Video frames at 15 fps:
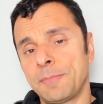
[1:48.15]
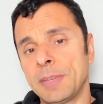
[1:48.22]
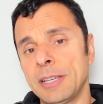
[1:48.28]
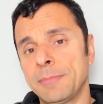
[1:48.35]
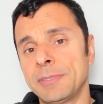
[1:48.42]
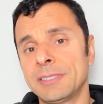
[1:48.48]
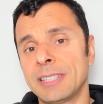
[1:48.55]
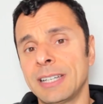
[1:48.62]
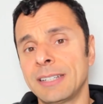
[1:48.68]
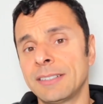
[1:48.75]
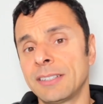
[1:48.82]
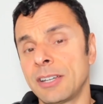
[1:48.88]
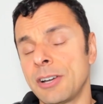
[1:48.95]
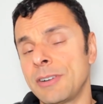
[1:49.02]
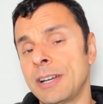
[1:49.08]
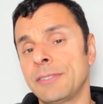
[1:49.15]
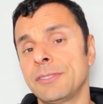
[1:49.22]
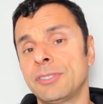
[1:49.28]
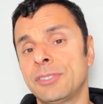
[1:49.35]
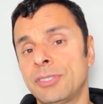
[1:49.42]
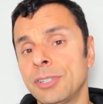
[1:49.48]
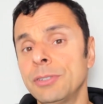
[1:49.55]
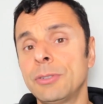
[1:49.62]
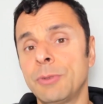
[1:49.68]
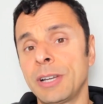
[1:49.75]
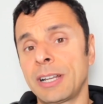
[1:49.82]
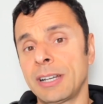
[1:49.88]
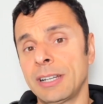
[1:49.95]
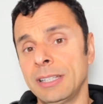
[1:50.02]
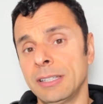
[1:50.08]
people tend to go out too
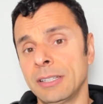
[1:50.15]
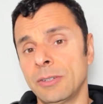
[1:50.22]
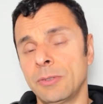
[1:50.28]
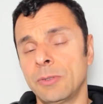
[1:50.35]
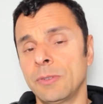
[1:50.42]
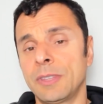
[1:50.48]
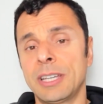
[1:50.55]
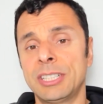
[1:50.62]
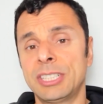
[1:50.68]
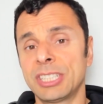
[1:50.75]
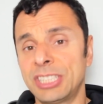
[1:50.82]
quickly, or they're